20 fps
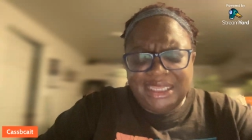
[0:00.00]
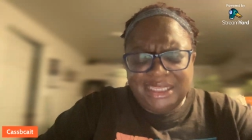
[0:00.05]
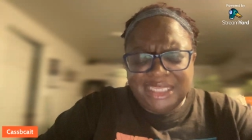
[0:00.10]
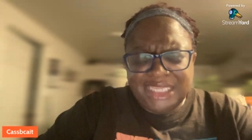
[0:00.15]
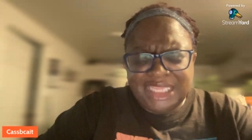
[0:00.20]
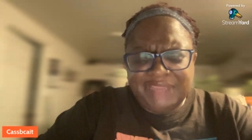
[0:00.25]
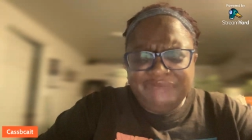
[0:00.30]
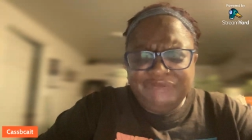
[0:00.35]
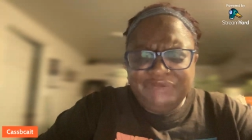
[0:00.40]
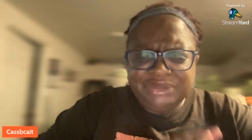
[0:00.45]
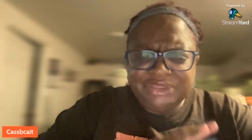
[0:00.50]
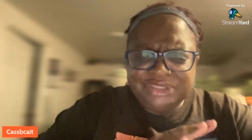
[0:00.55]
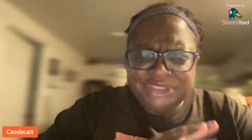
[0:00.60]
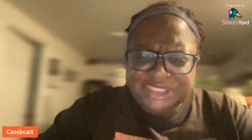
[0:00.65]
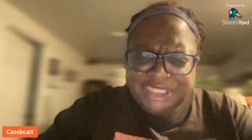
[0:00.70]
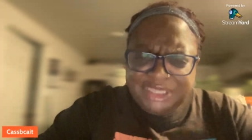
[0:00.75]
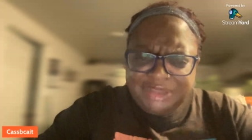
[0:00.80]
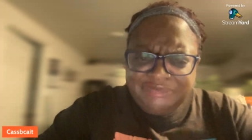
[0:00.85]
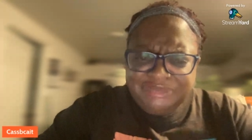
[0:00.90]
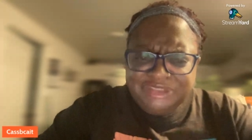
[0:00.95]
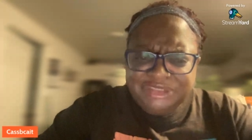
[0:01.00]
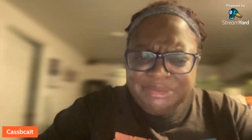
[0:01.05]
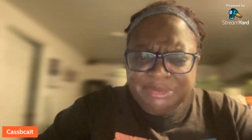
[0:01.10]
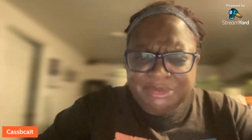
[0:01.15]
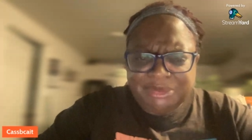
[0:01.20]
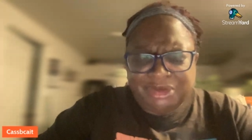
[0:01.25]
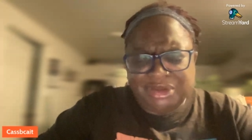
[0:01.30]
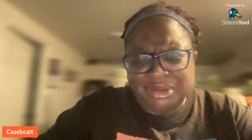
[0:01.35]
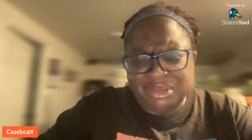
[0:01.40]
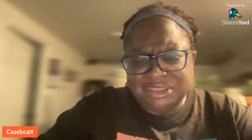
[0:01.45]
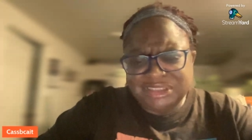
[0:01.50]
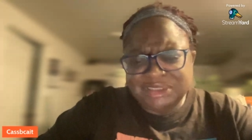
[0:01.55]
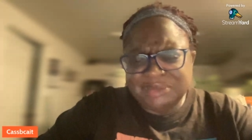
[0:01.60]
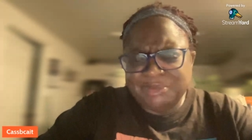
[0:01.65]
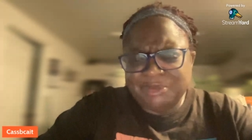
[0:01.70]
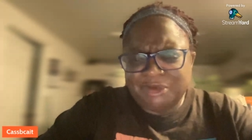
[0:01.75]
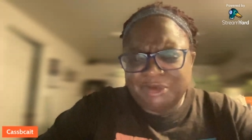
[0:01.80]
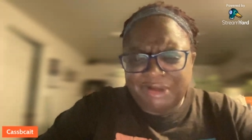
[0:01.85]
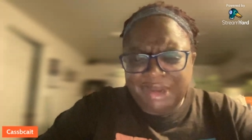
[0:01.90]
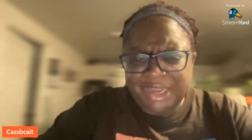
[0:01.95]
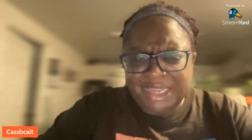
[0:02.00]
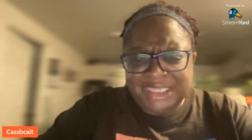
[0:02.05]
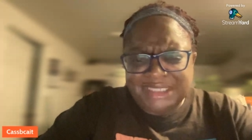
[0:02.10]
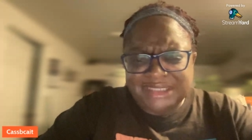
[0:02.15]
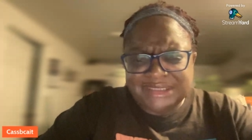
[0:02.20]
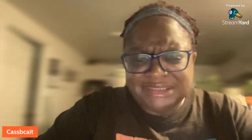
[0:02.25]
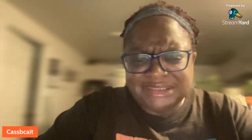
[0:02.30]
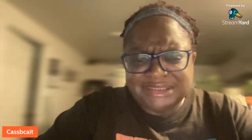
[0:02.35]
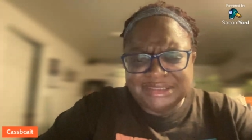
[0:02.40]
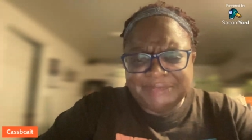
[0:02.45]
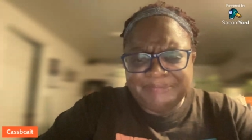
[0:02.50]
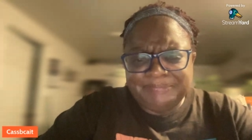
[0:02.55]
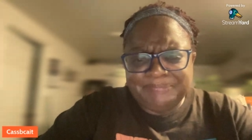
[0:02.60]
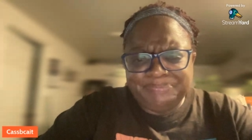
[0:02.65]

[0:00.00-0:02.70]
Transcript: give yourself some grace.